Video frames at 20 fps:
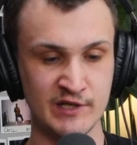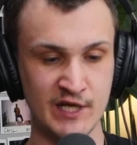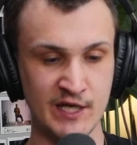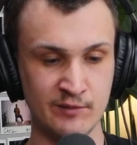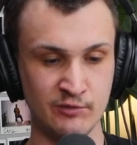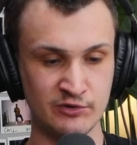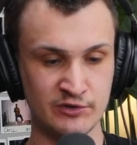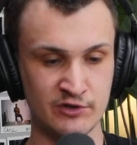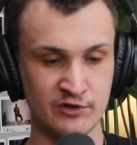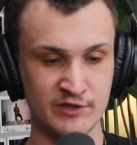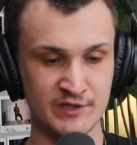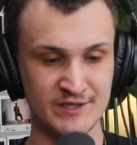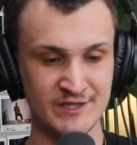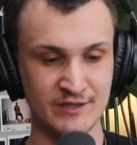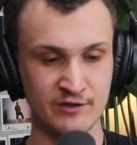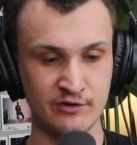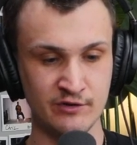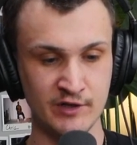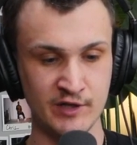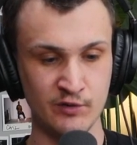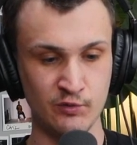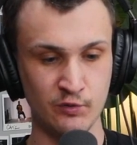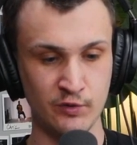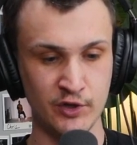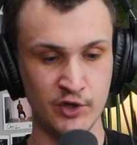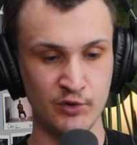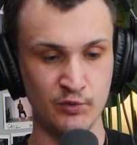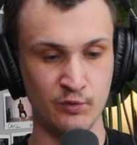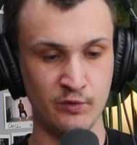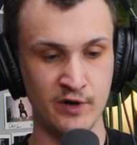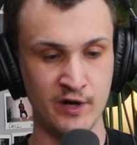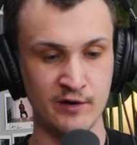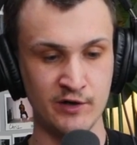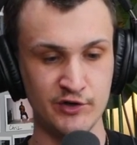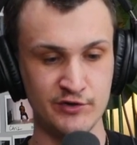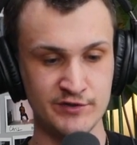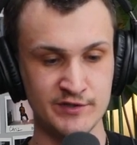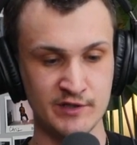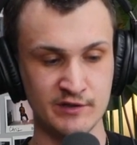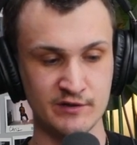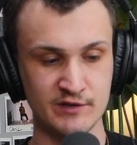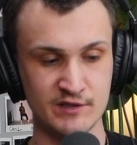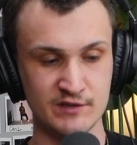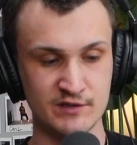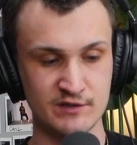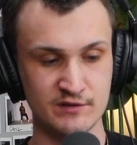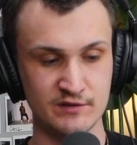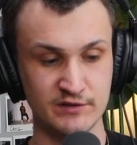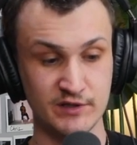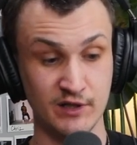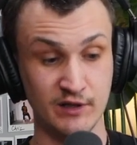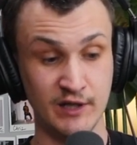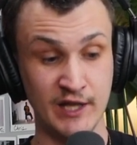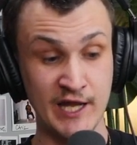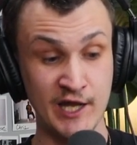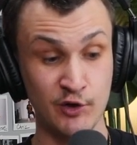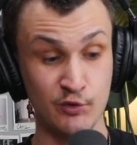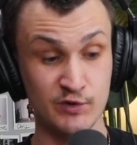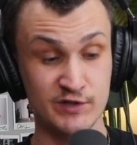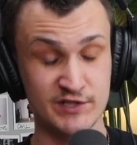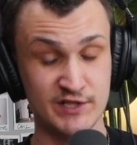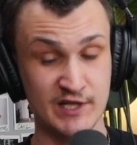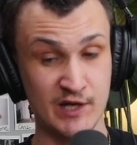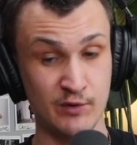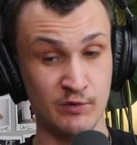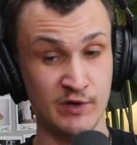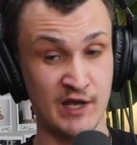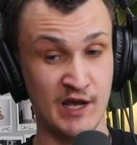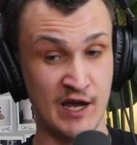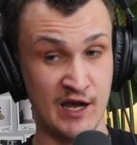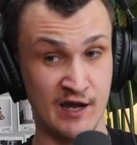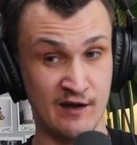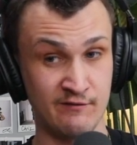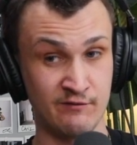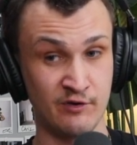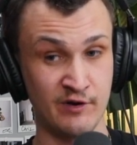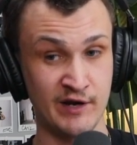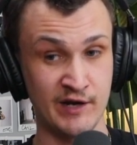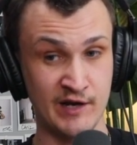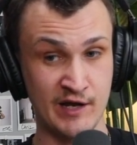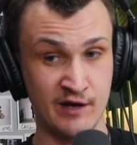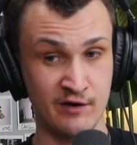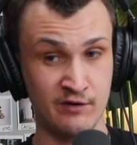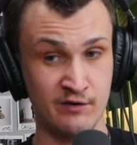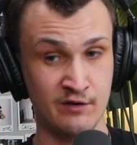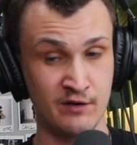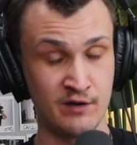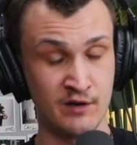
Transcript: able to articulate what you want using the language that we have right now.